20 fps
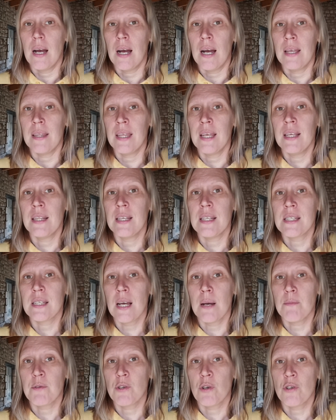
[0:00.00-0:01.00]
I think this
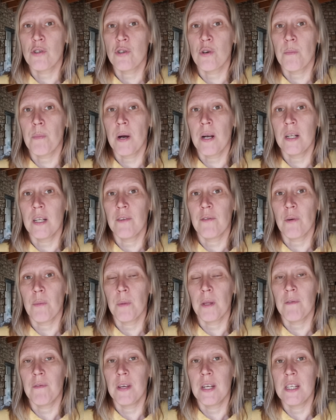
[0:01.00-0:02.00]
comes also partly
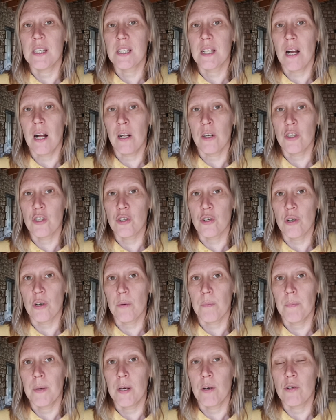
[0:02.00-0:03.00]
from the Finnish
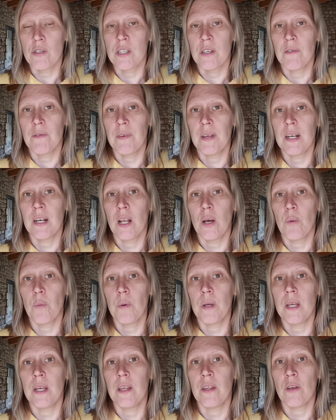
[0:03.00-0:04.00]
culture, because in Finland
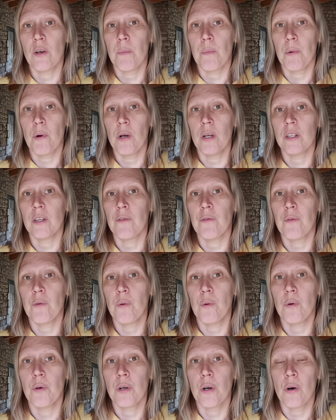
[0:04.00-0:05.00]
we either boil the
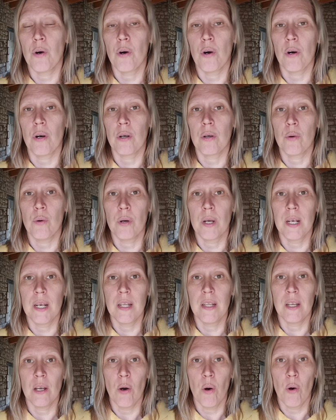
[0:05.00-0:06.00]
food or cook it
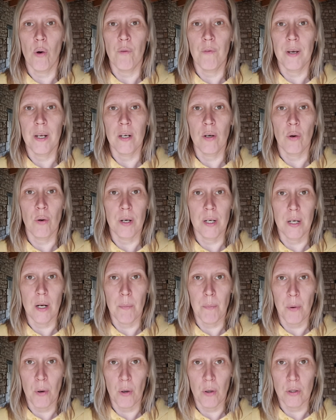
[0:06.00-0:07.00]
in the oven or in a
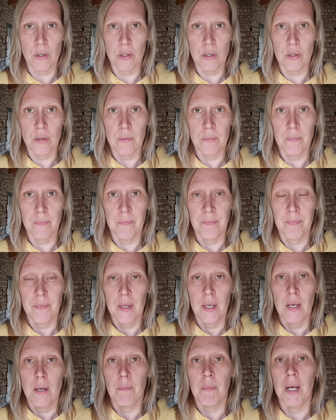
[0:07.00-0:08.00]
pot.
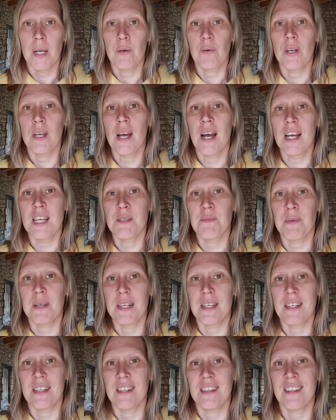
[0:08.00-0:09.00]
My Greek
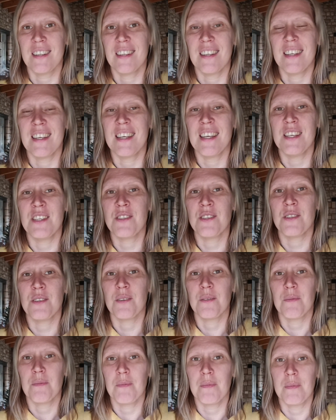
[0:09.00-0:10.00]
husband, he's
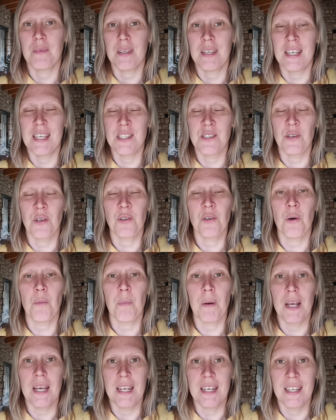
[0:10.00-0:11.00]
not
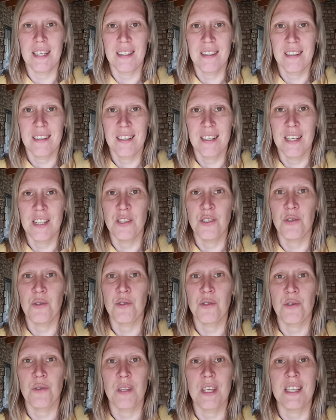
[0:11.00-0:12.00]
complaining. He's
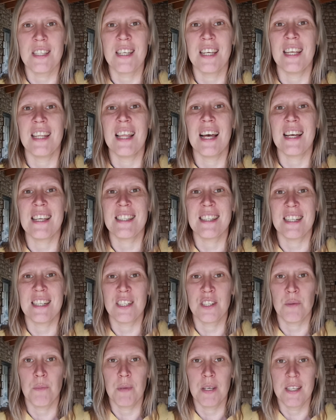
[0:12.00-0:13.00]
used to this. He
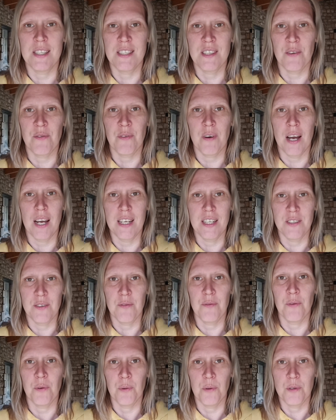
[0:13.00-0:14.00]
doesn't miss the fried
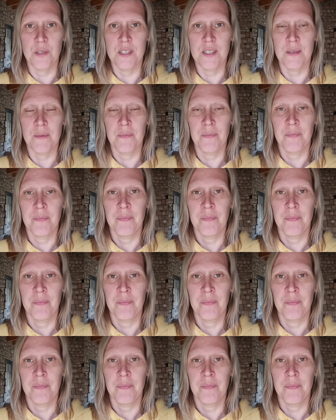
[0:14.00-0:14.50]
foods.